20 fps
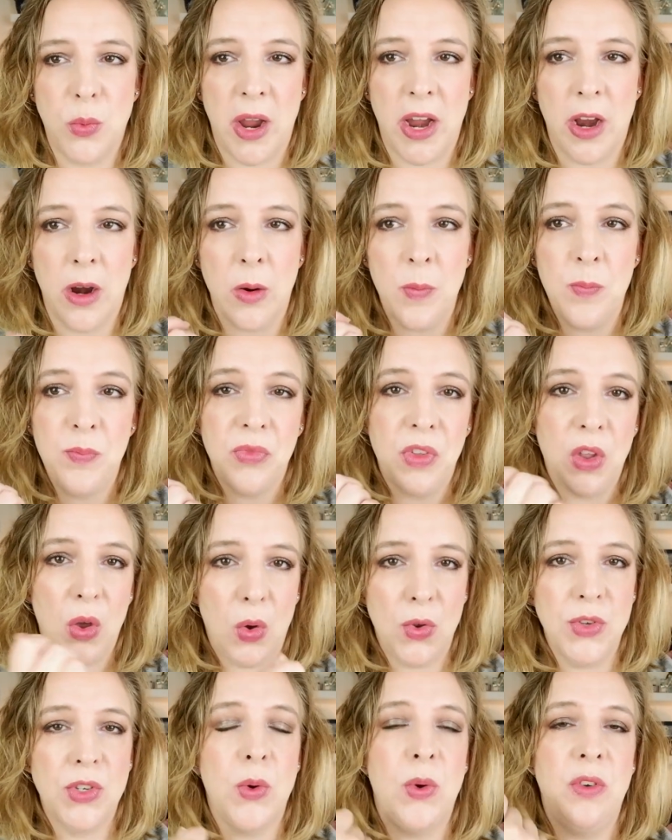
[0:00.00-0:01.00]
where
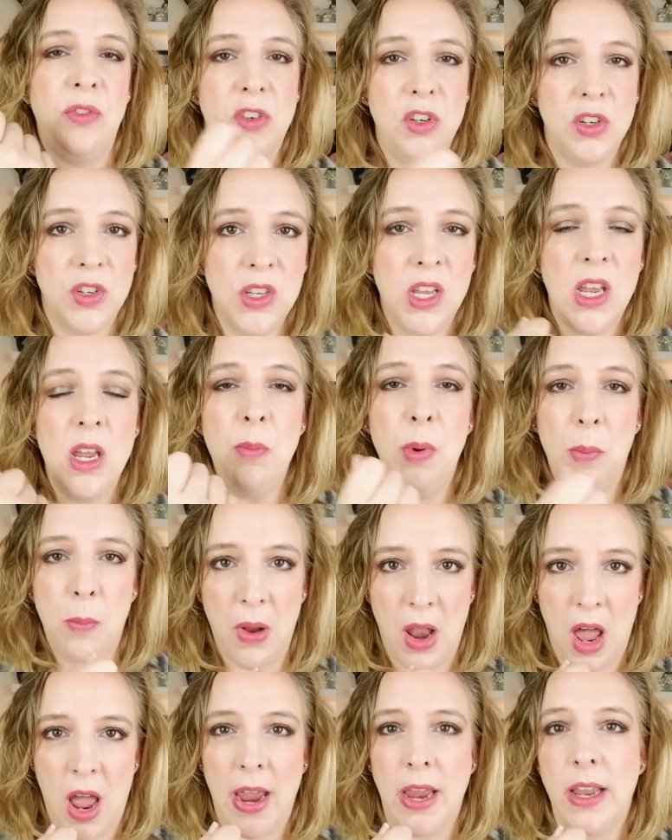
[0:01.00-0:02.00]
also if you just keep
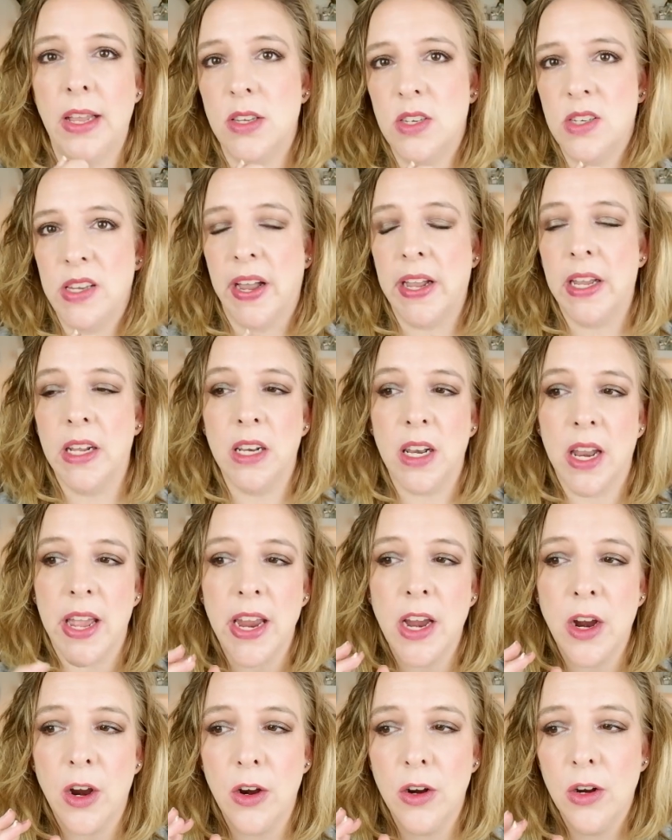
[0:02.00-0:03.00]
applying a second
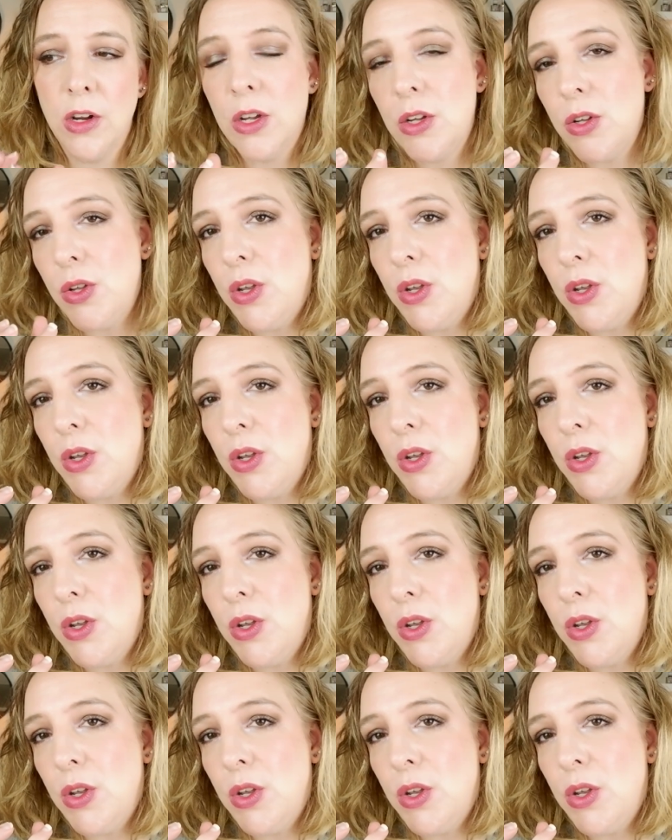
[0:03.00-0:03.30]
layer,